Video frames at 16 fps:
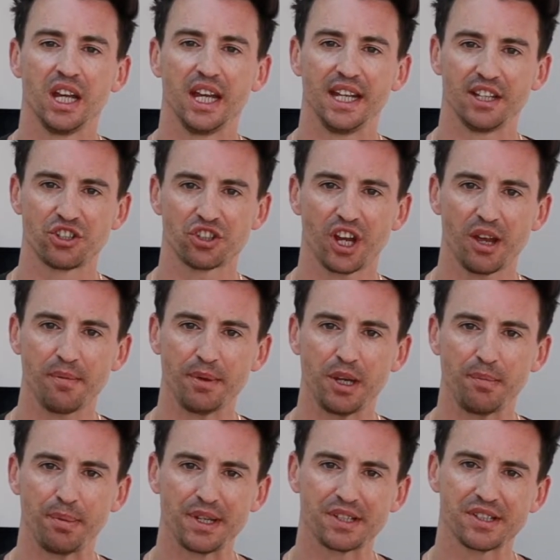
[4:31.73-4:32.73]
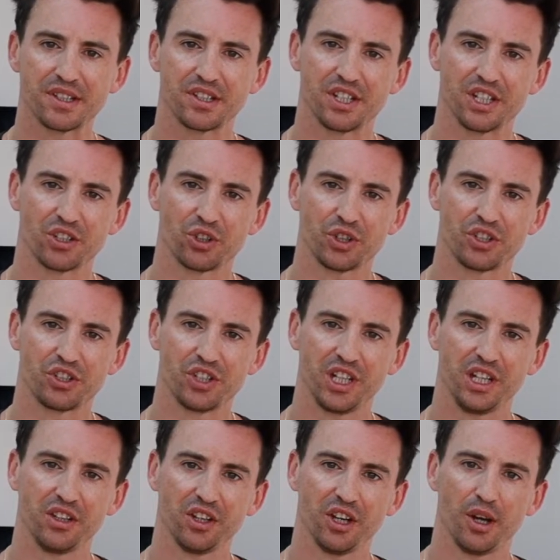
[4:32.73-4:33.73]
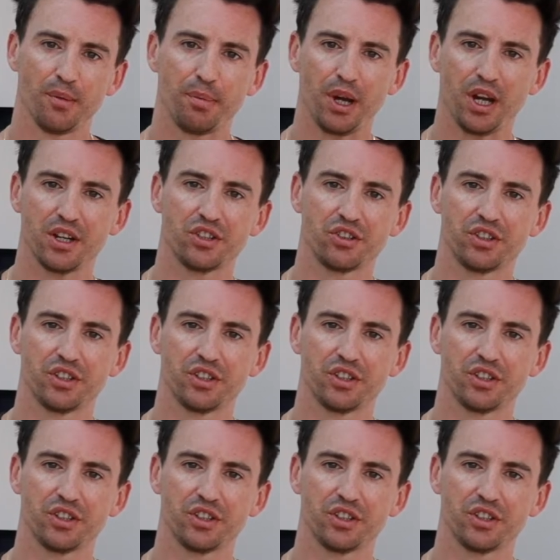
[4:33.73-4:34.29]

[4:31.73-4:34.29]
In so many businesses, I see that a purchase